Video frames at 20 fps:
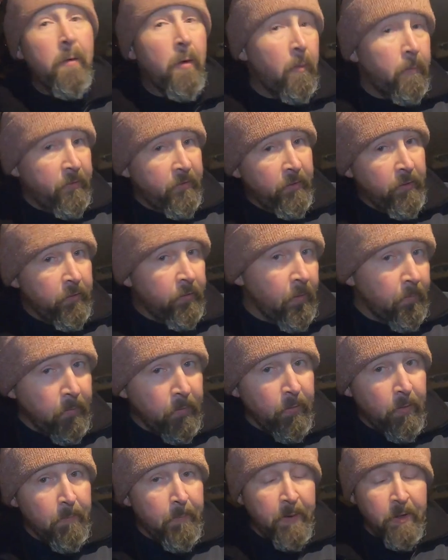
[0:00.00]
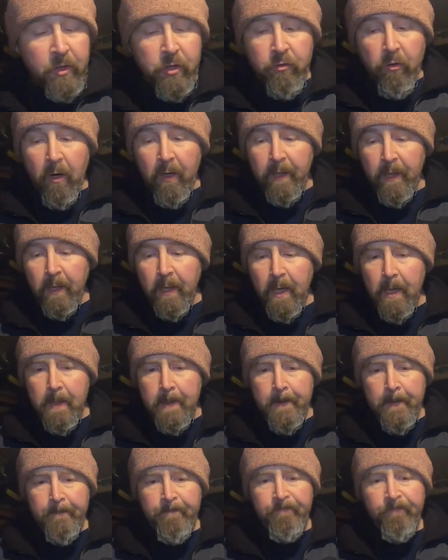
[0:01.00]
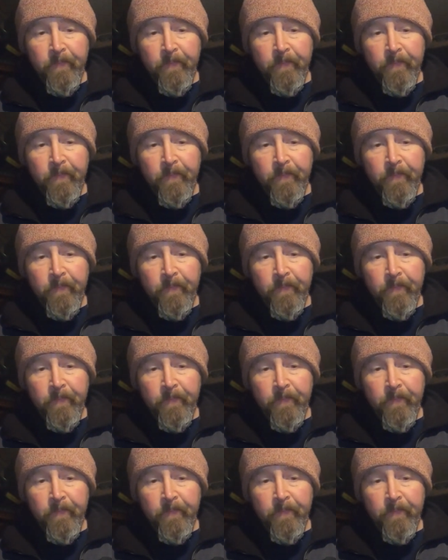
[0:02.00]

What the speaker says: obviously because I'm doing a bit of training now,